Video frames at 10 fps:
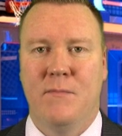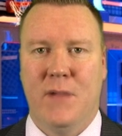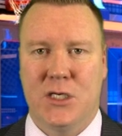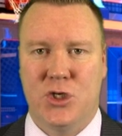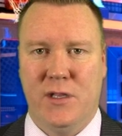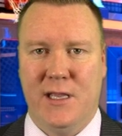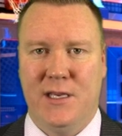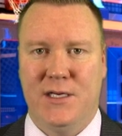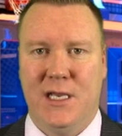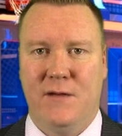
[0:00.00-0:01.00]
Make sure that
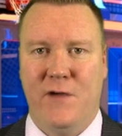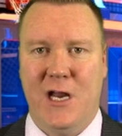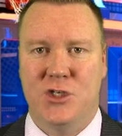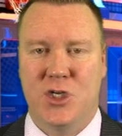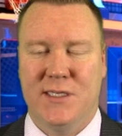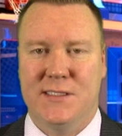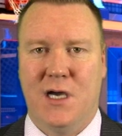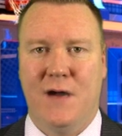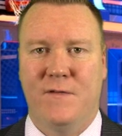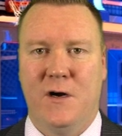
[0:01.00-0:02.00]
you take advantage of this
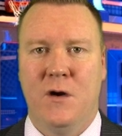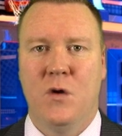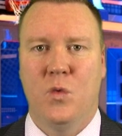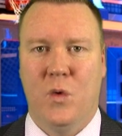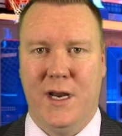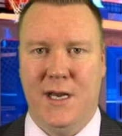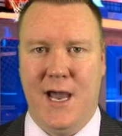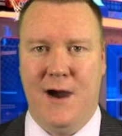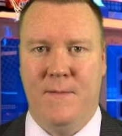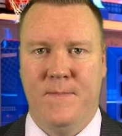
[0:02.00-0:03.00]
offer right
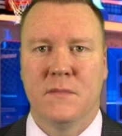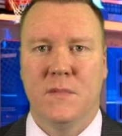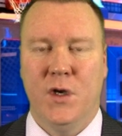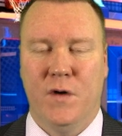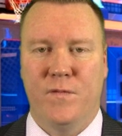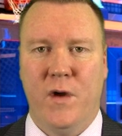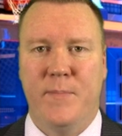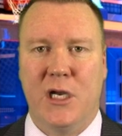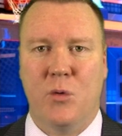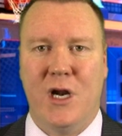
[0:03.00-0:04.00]
now. You're a free
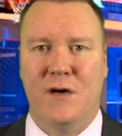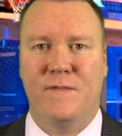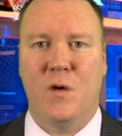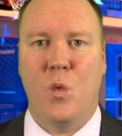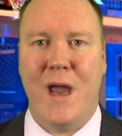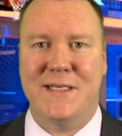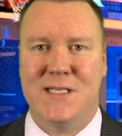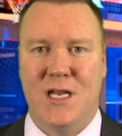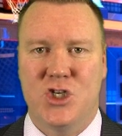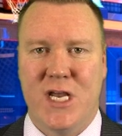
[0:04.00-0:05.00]
pick winner for
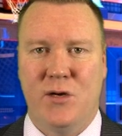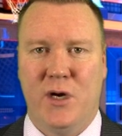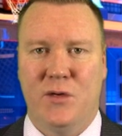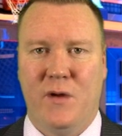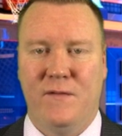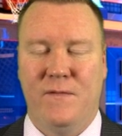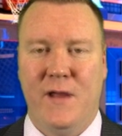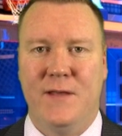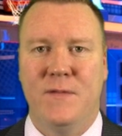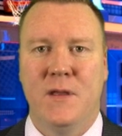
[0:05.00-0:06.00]
Wednesday, January
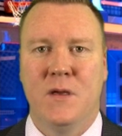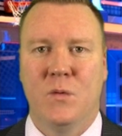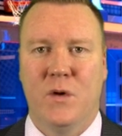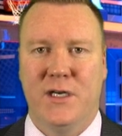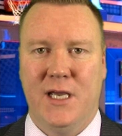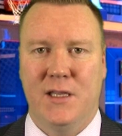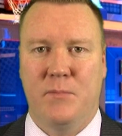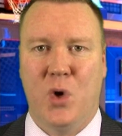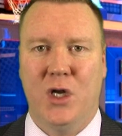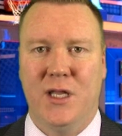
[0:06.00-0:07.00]
25th. We're taking the
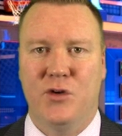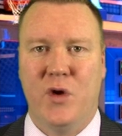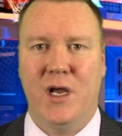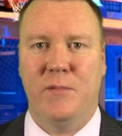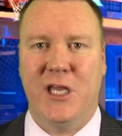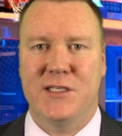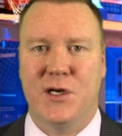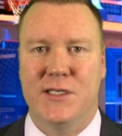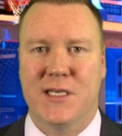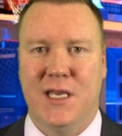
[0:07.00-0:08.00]
Portland Trail
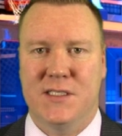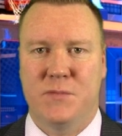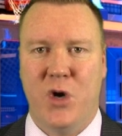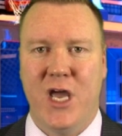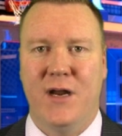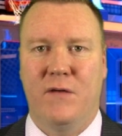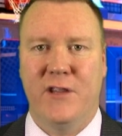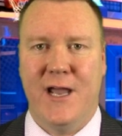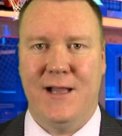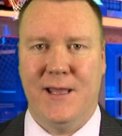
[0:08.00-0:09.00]
Blazers against spread over
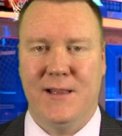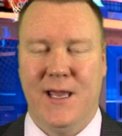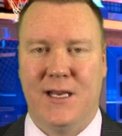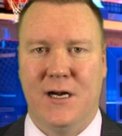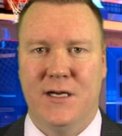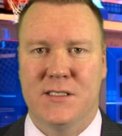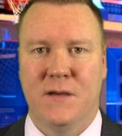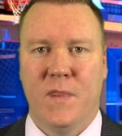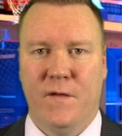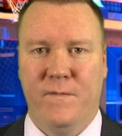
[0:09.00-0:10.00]
the LA Lakers.
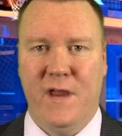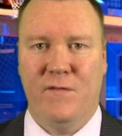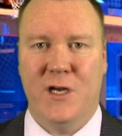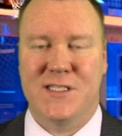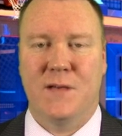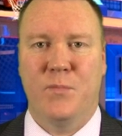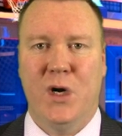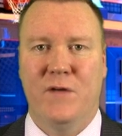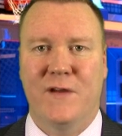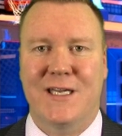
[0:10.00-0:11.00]
The favorites, a
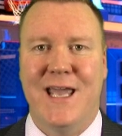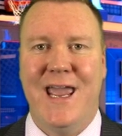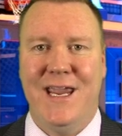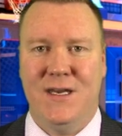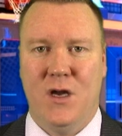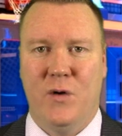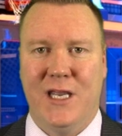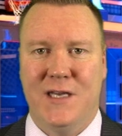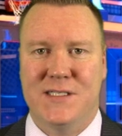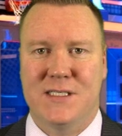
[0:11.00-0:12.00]
perfect 8-0
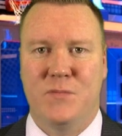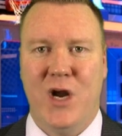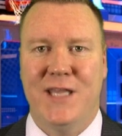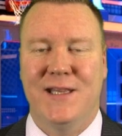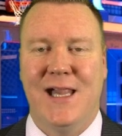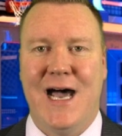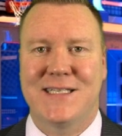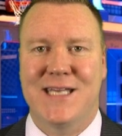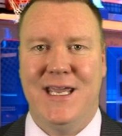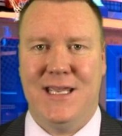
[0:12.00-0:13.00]
against the spread in the
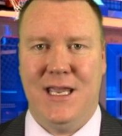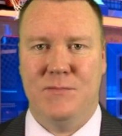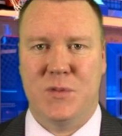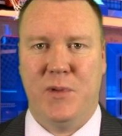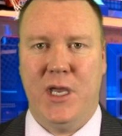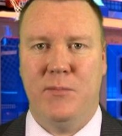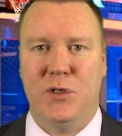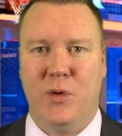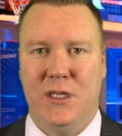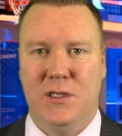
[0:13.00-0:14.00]
last 8 games played
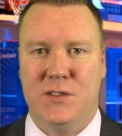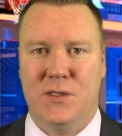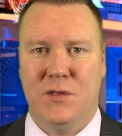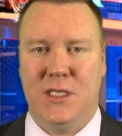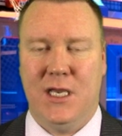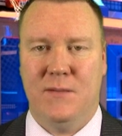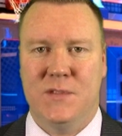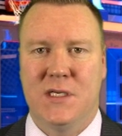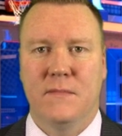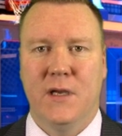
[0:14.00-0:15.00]
between these two
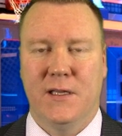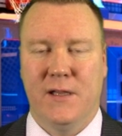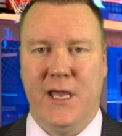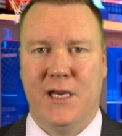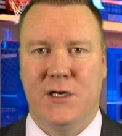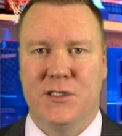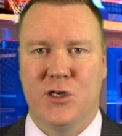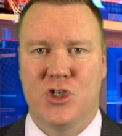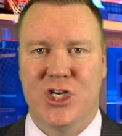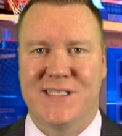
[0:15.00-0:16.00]
teams. And the Lakers
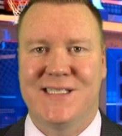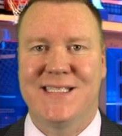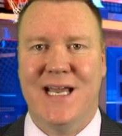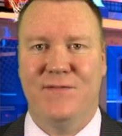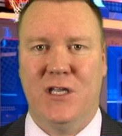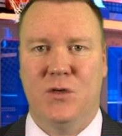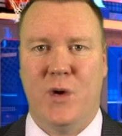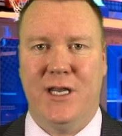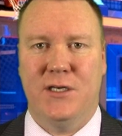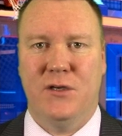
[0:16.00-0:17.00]
are just
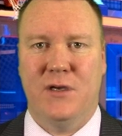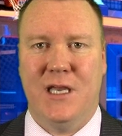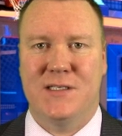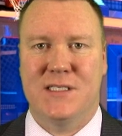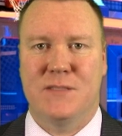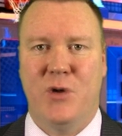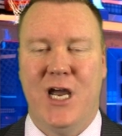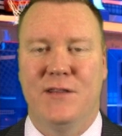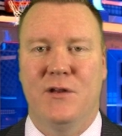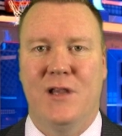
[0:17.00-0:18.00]
7-22 against the
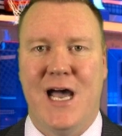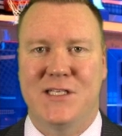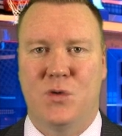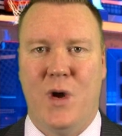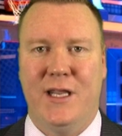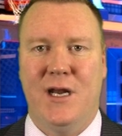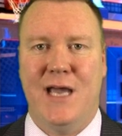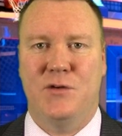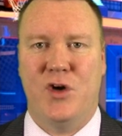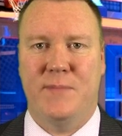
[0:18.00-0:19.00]
spread in their last
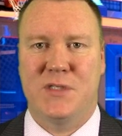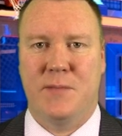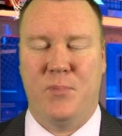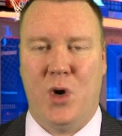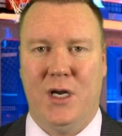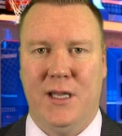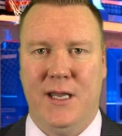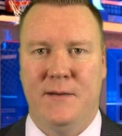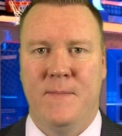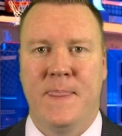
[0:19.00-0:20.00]
29 trips to
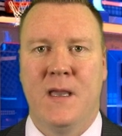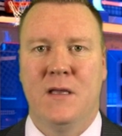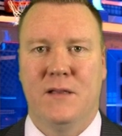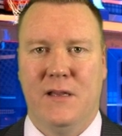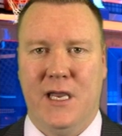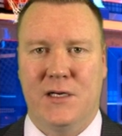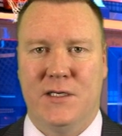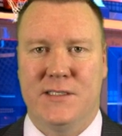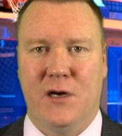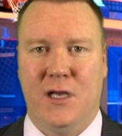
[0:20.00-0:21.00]
Portland. The
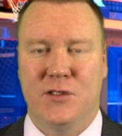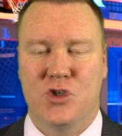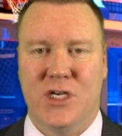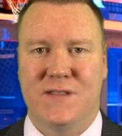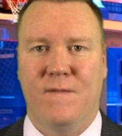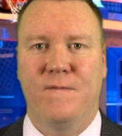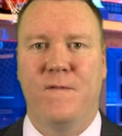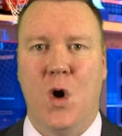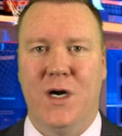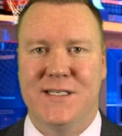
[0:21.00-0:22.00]
Lakers are also just
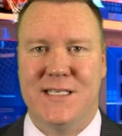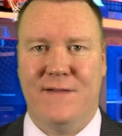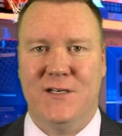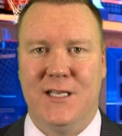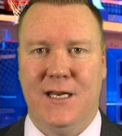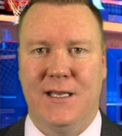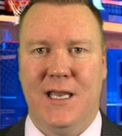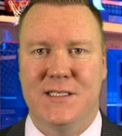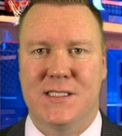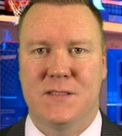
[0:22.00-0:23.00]
4-17
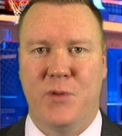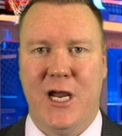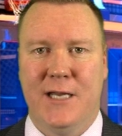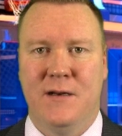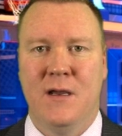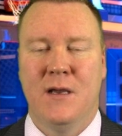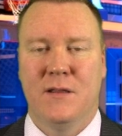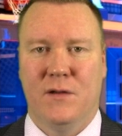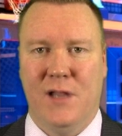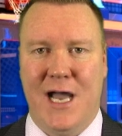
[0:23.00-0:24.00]
against the spread in
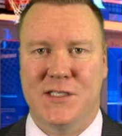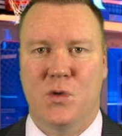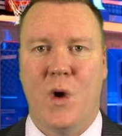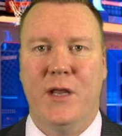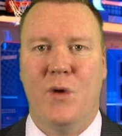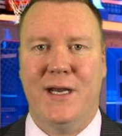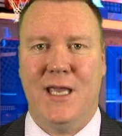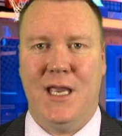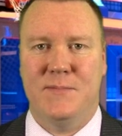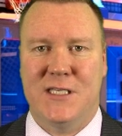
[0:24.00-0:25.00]
their last 21
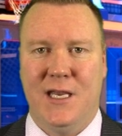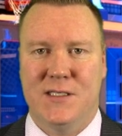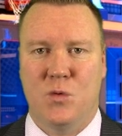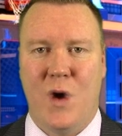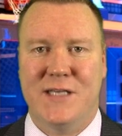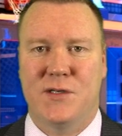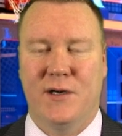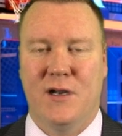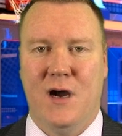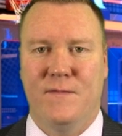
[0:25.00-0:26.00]
games against
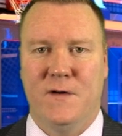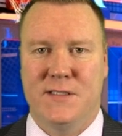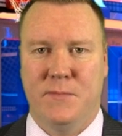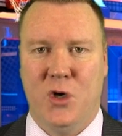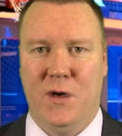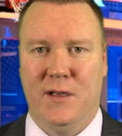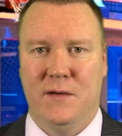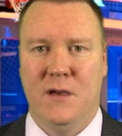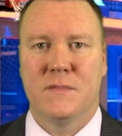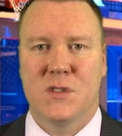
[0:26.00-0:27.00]
Western Conference opponent.
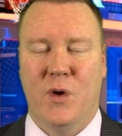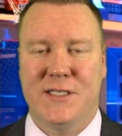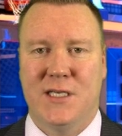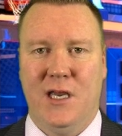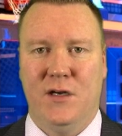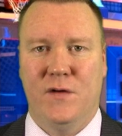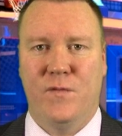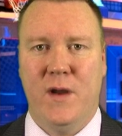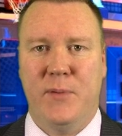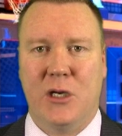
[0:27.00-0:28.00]
So once again, your
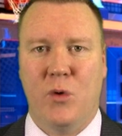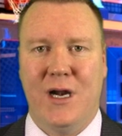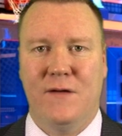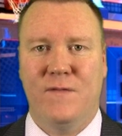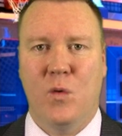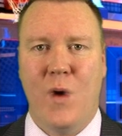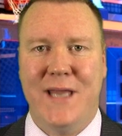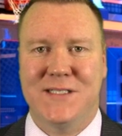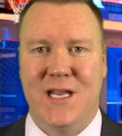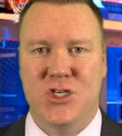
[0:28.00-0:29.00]
free pick winner for
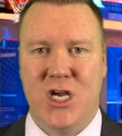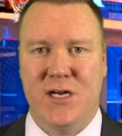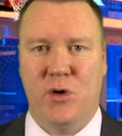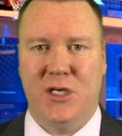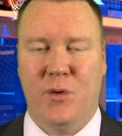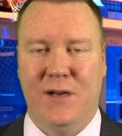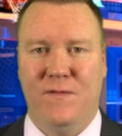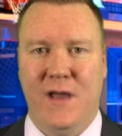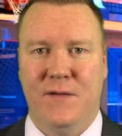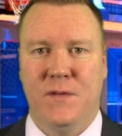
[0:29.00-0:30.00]
Wednesday, January
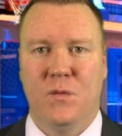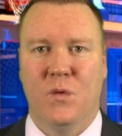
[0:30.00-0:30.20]
25th.